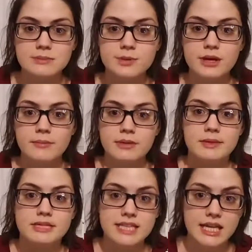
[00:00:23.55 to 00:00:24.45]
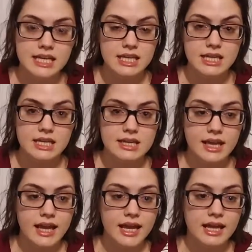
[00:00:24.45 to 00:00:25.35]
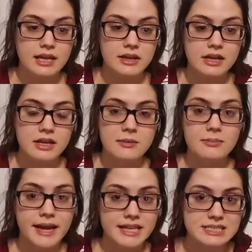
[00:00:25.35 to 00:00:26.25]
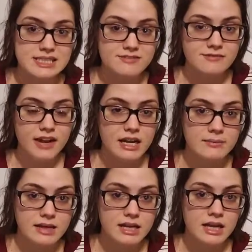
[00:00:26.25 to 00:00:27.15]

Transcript: I'm going to be taking a biotin vitamin,